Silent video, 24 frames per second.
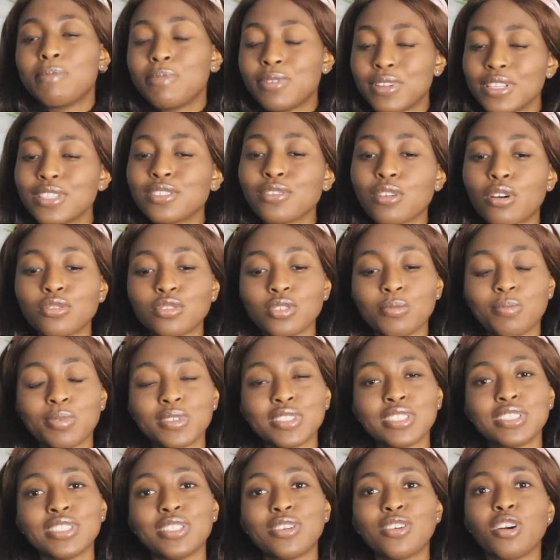please also
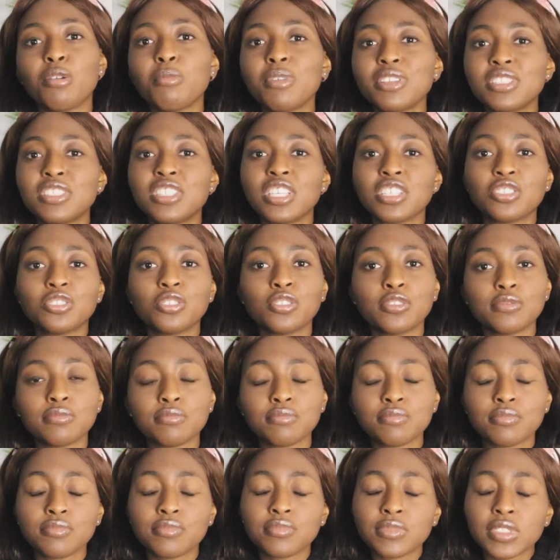put in the comment
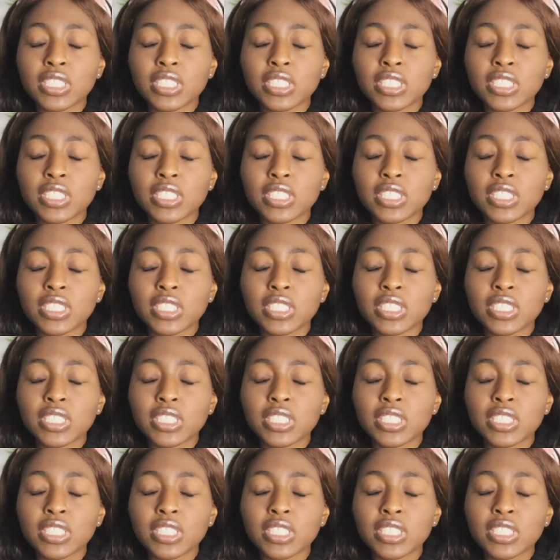section.